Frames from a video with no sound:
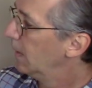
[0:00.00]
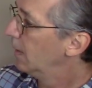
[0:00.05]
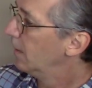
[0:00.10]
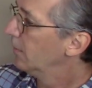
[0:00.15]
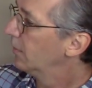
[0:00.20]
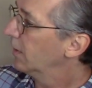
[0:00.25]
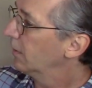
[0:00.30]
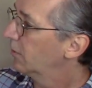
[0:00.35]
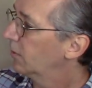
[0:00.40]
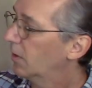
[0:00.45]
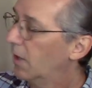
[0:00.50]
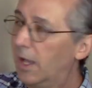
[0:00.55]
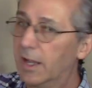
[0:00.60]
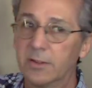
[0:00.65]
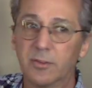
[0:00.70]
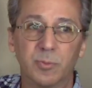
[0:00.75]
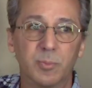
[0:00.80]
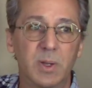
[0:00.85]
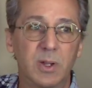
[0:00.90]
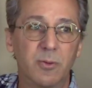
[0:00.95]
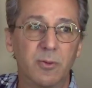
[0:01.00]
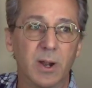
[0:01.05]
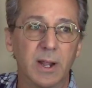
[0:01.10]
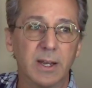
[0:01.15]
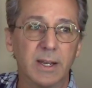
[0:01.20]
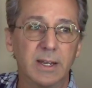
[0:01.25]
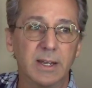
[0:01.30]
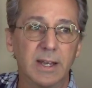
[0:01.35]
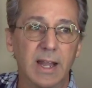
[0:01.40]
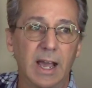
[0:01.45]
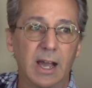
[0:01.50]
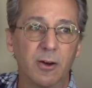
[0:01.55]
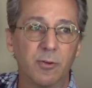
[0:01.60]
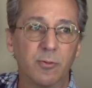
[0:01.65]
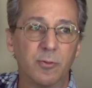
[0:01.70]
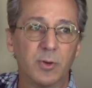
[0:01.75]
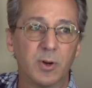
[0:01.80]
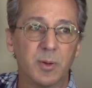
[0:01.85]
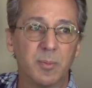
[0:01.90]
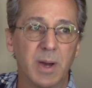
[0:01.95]
This clock's been running now
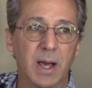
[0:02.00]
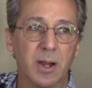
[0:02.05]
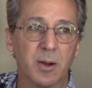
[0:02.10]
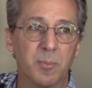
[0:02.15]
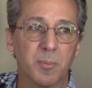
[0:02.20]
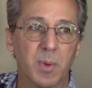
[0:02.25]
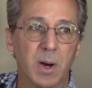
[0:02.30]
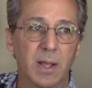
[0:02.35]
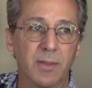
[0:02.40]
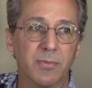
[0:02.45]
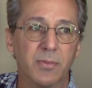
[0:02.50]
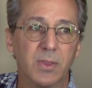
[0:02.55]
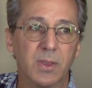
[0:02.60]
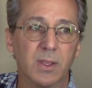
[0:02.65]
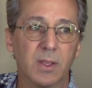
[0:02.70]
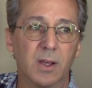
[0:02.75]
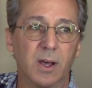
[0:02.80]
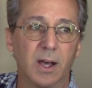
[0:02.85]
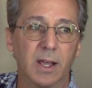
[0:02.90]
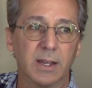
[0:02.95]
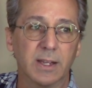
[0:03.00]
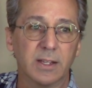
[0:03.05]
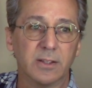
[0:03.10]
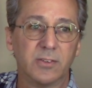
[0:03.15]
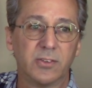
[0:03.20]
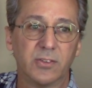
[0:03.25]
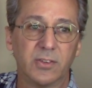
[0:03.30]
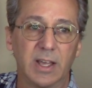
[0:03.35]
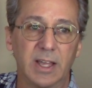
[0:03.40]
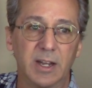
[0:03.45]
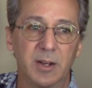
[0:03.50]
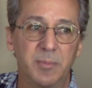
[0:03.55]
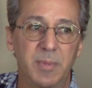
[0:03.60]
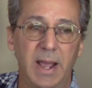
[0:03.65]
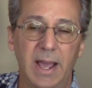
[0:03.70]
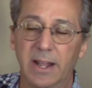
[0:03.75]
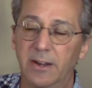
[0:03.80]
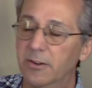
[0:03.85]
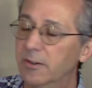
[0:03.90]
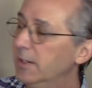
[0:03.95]
for about a month on its set of
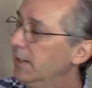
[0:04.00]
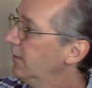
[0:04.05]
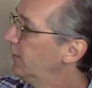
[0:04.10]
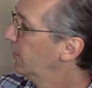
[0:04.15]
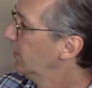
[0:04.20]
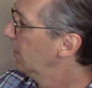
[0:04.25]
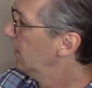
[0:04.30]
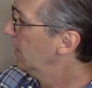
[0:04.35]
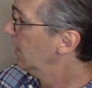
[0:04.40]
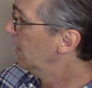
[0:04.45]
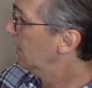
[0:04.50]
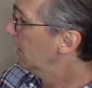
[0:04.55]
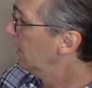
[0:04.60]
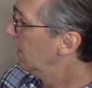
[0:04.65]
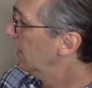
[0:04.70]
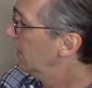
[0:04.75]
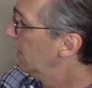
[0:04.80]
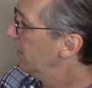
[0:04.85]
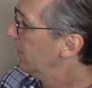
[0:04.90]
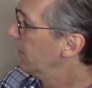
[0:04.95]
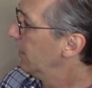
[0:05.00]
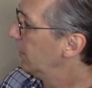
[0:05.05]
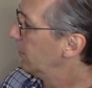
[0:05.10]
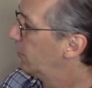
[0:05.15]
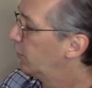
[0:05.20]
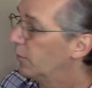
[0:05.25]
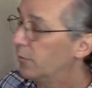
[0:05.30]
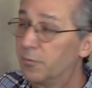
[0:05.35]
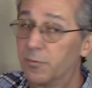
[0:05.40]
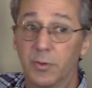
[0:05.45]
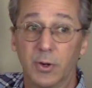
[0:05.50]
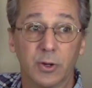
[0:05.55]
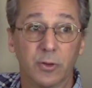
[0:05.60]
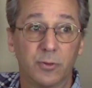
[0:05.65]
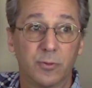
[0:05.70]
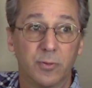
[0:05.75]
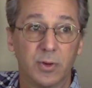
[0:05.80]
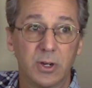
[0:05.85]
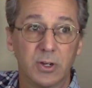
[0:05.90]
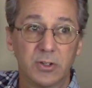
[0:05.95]
batteries. This
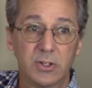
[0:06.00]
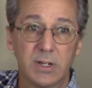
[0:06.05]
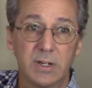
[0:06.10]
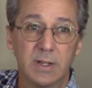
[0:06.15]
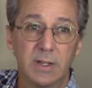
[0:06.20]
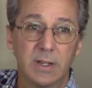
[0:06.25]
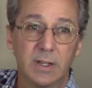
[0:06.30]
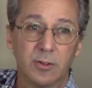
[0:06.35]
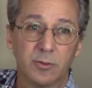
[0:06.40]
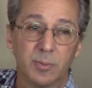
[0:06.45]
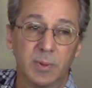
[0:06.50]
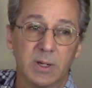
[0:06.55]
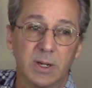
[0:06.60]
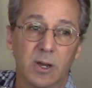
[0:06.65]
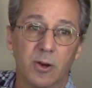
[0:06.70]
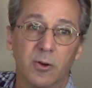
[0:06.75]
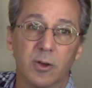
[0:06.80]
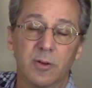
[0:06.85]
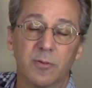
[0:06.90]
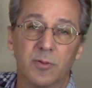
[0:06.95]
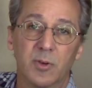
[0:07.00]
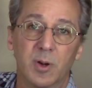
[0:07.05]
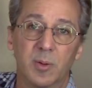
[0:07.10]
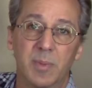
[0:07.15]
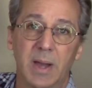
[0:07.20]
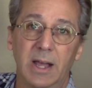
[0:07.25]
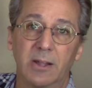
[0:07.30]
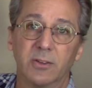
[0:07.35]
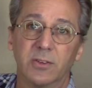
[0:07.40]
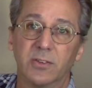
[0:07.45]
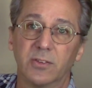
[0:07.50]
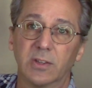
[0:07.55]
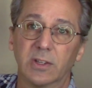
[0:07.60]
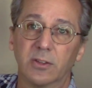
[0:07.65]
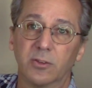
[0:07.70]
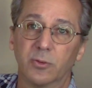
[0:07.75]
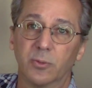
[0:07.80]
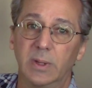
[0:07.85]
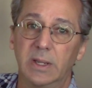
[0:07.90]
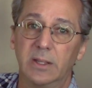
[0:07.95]
first version has been going for about
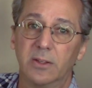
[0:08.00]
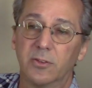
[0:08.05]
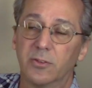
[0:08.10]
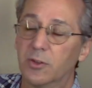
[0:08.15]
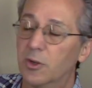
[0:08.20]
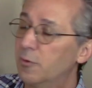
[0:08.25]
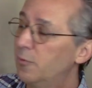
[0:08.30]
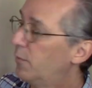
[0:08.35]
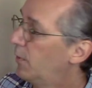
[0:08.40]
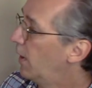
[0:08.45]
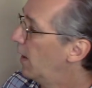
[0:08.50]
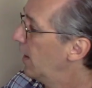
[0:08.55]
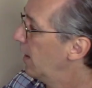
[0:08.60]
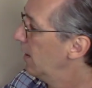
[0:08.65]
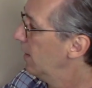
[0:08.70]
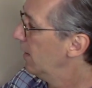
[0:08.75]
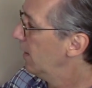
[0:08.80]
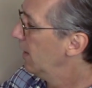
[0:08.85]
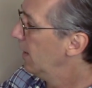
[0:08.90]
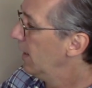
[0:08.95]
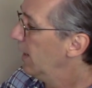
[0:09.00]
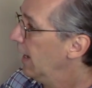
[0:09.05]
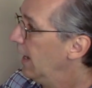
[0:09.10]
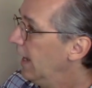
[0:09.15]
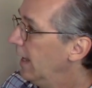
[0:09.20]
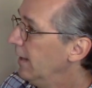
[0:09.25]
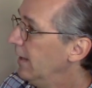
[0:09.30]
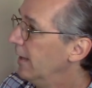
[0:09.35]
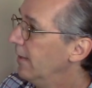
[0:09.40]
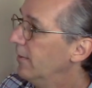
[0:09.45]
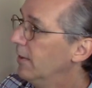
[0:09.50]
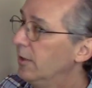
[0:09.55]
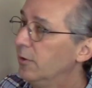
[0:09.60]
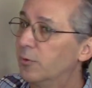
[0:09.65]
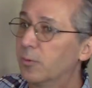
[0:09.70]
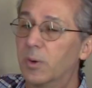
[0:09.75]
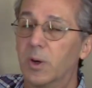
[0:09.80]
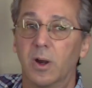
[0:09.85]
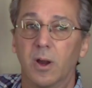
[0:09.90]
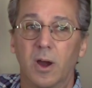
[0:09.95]
six weeks so far, and
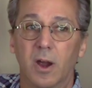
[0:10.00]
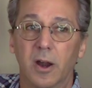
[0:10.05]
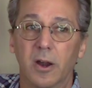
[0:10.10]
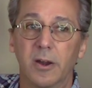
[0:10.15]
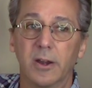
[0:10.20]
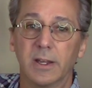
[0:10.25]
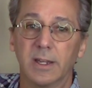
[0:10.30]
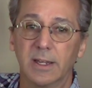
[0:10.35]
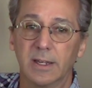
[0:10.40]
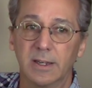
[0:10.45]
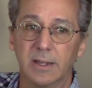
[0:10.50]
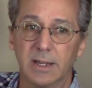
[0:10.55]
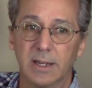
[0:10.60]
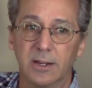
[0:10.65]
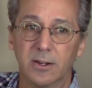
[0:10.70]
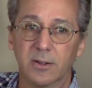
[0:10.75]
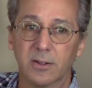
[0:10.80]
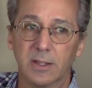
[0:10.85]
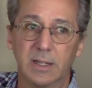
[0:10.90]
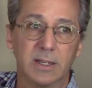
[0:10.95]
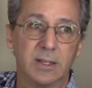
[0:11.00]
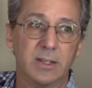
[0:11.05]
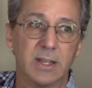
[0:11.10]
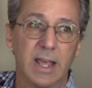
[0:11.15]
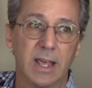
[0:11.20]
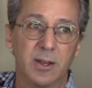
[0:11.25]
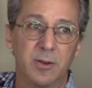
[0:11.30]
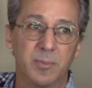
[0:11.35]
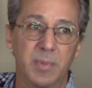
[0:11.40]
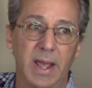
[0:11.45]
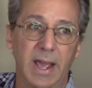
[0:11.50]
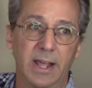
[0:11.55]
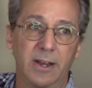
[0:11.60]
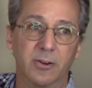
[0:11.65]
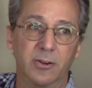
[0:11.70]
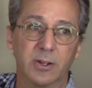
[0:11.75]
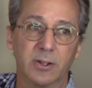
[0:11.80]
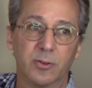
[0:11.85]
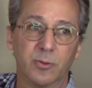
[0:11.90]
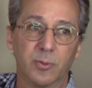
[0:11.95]
these were already nearly dead
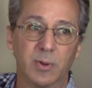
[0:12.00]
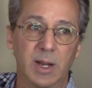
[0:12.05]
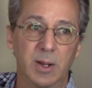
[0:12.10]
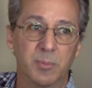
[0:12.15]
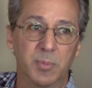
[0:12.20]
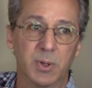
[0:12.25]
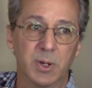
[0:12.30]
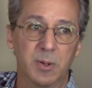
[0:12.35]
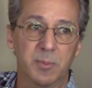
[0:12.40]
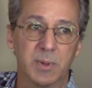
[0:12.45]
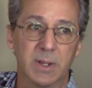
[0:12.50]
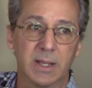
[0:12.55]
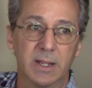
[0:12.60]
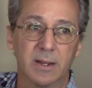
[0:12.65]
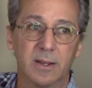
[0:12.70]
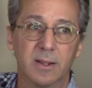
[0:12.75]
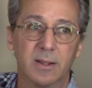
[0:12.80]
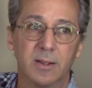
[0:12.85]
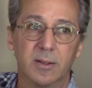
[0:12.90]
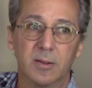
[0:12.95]
batteries when I put them in.